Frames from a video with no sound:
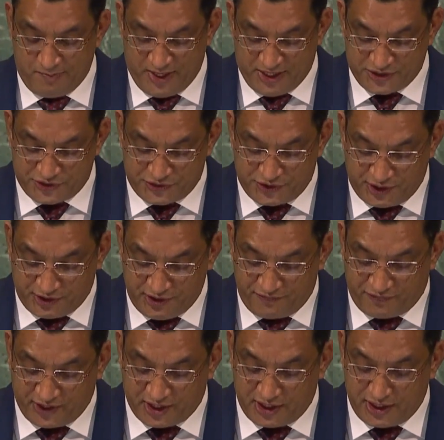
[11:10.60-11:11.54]
but
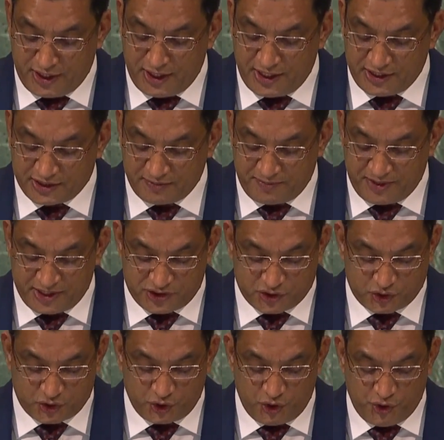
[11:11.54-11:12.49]
significant
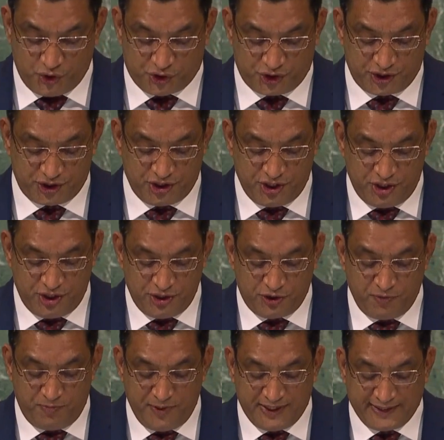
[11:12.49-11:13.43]
nature-based solution
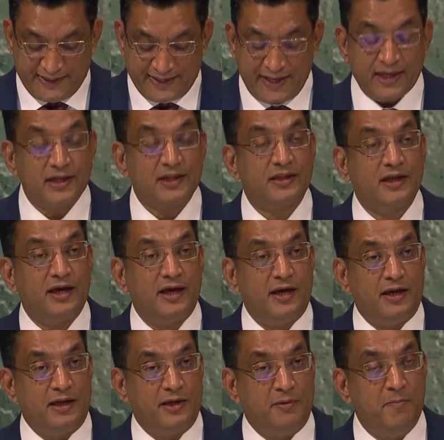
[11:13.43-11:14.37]
to mitigate the
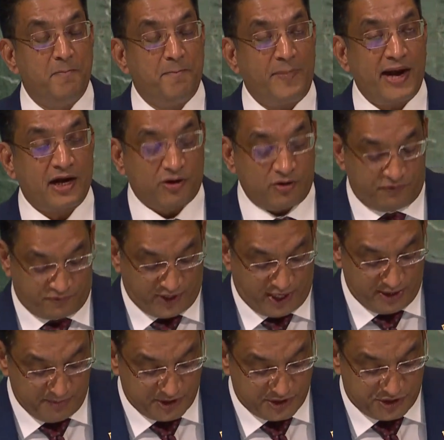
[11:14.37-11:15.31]
impact of
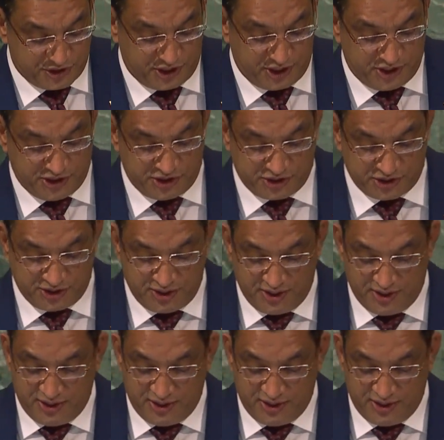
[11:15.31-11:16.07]
climate change